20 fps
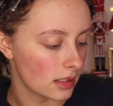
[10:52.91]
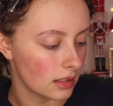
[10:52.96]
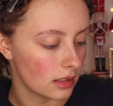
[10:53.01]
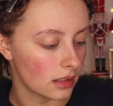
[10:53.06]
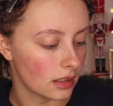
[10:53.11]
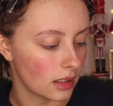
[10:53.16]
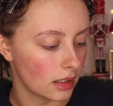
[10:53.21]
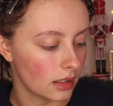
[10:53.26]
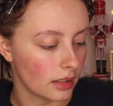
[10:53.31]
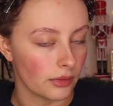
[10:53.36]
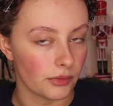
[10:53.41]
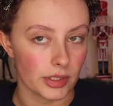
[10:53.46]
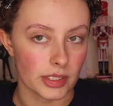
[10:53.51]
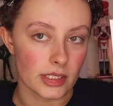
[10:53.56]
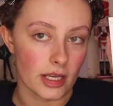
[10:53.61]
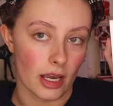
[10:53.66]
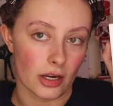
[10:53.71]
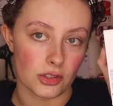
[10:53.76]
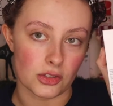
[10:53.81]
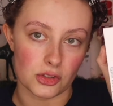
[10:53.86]
nightly
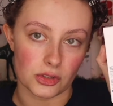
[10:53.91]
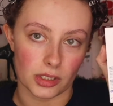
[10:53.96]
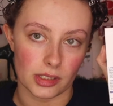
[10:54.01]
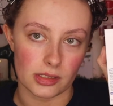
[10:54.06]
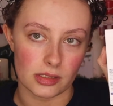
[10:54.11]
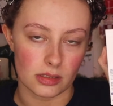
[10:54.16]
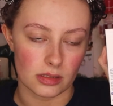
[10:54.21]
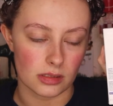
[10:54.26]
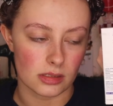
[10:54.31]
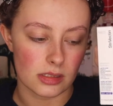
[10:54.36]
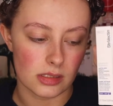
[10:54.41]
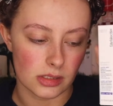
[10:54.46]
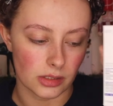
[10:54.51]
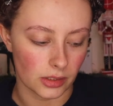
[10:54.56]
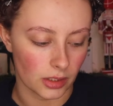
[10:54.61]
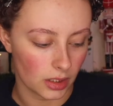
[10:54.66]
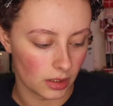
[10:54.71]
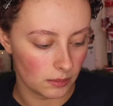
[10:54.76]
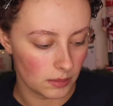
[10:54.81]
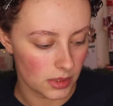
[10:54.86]
retexturizing
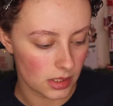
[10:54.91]
serum,